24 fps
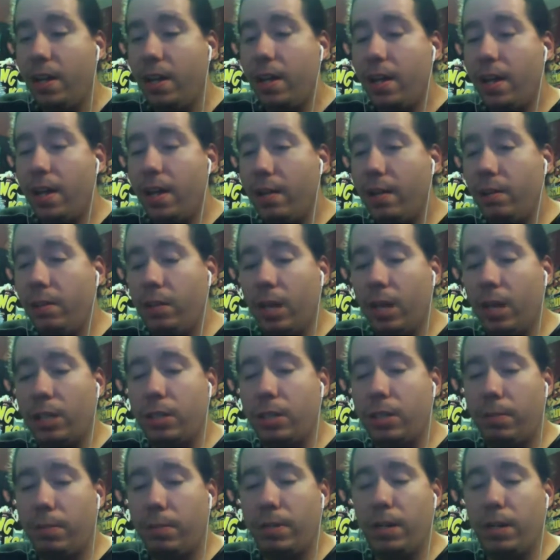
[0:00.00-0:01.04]
and
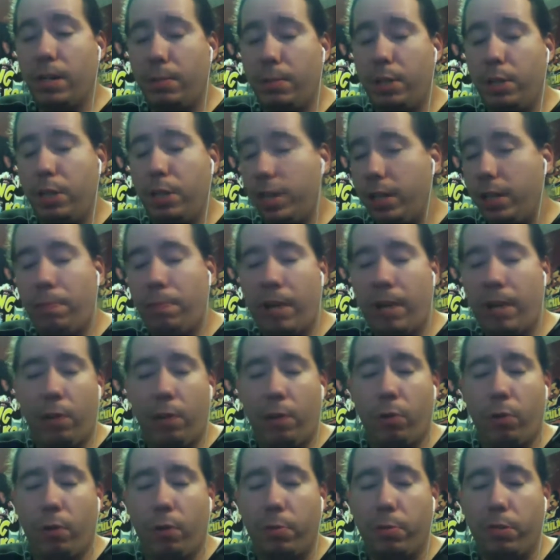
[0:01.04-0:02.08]
doesn't become the thing that
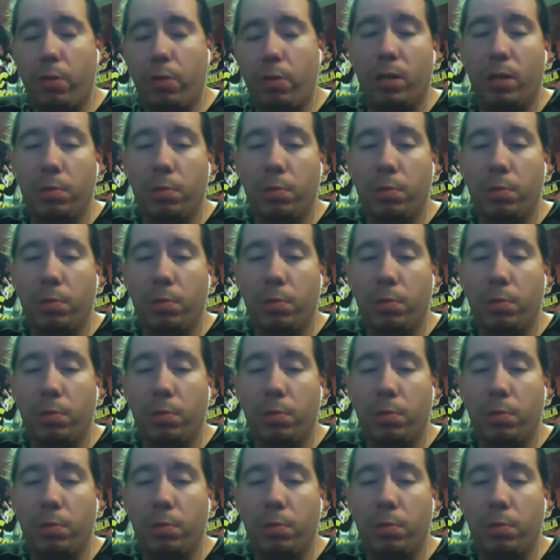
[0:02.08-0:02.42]
bankrupts the U.S.